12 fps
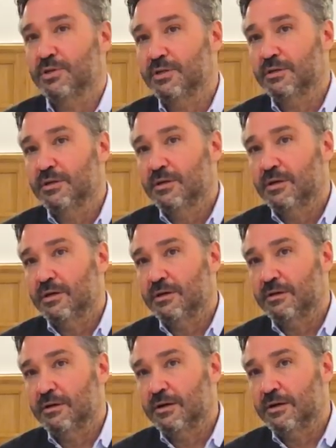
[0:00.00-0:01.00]
it's really
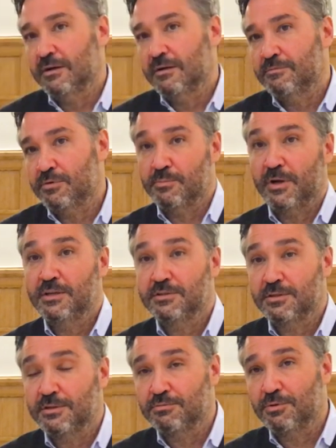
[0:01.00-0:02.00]
a
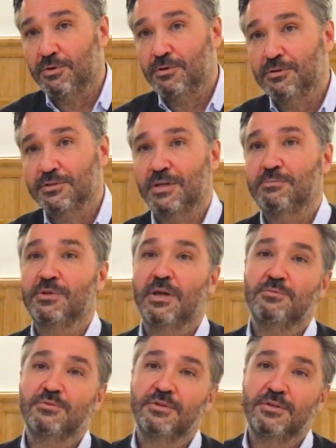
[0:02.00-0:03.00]
formalistic role,
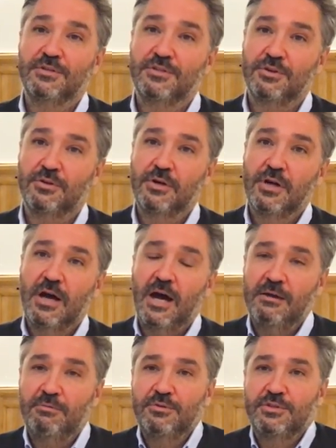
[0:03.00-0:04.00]
sometimes it is. So
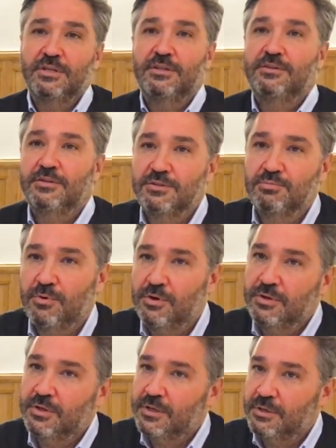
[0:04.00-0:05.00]
I wouldn't say that there is
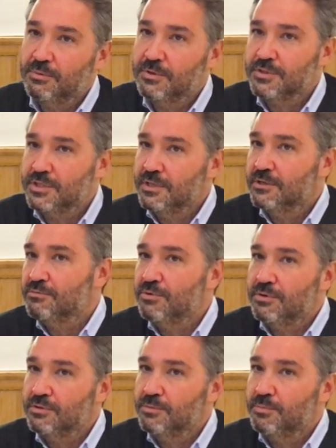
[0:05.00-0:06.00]
one single
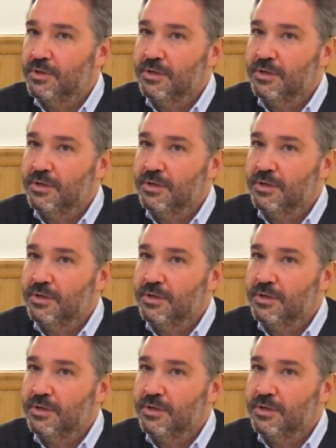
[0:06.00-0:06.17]
role to